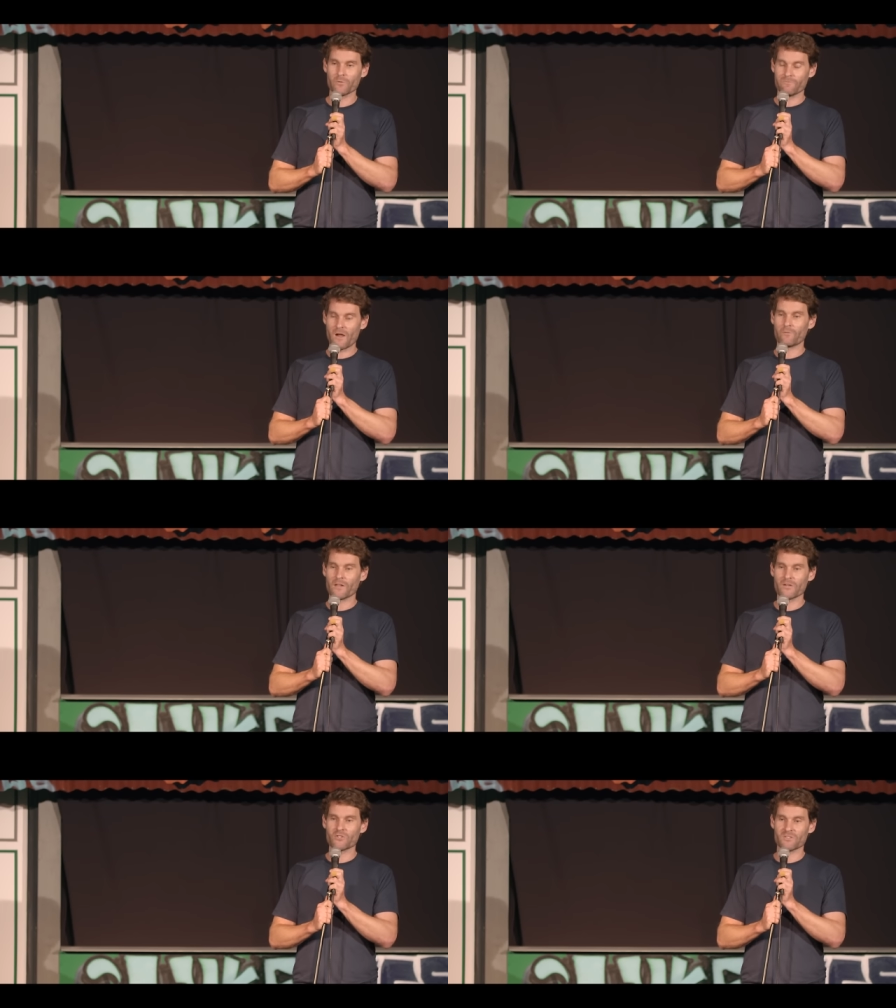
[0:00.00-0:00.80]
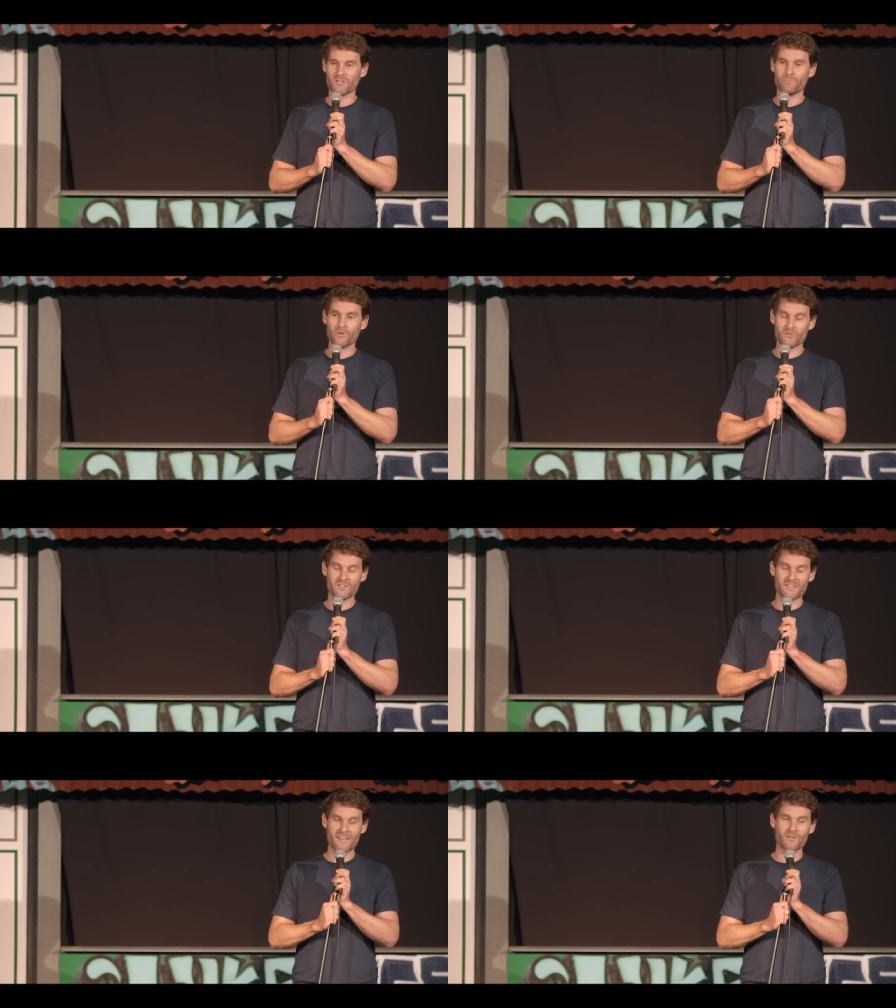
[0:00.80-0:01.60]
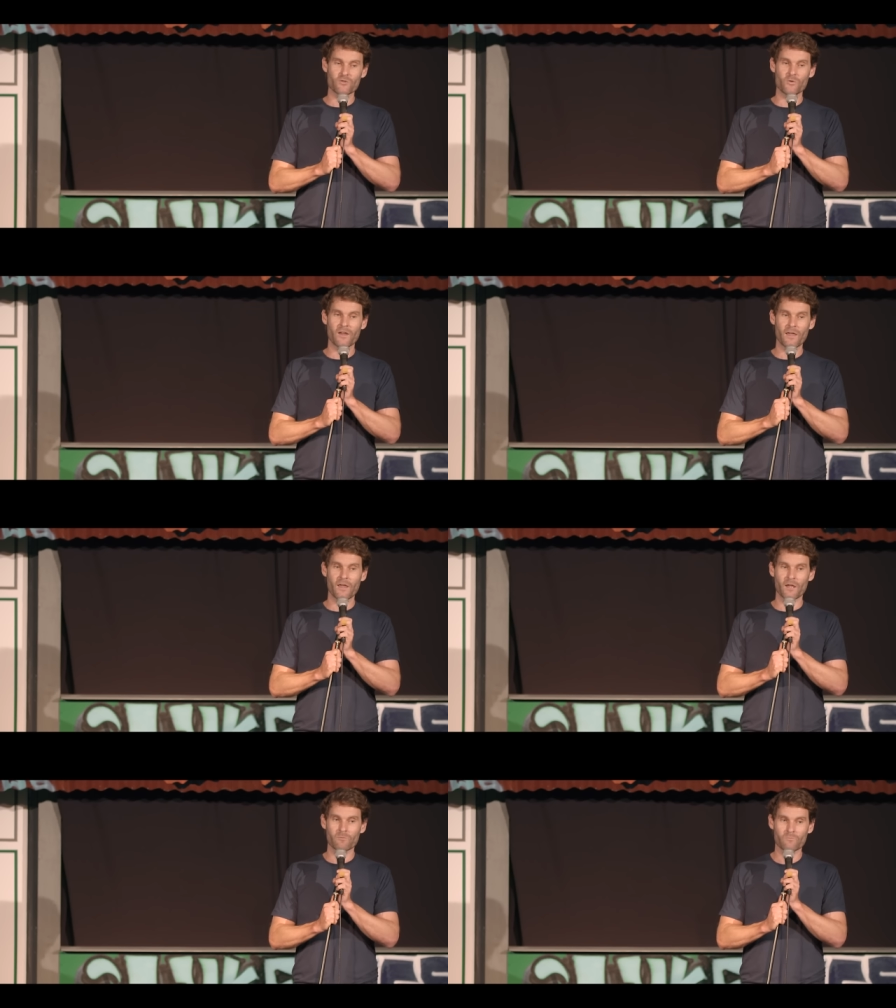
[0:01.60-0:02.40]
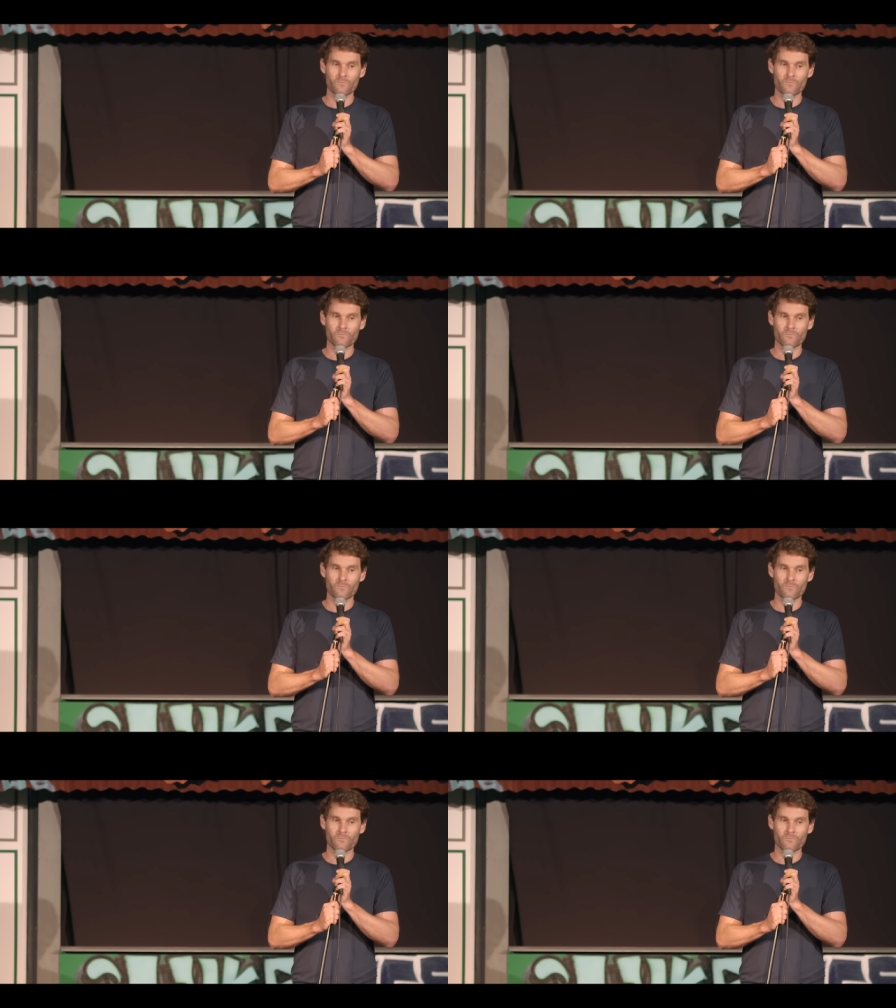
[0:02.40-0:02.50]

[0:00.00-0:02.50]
with a failed relationship belongs at the end of your hair.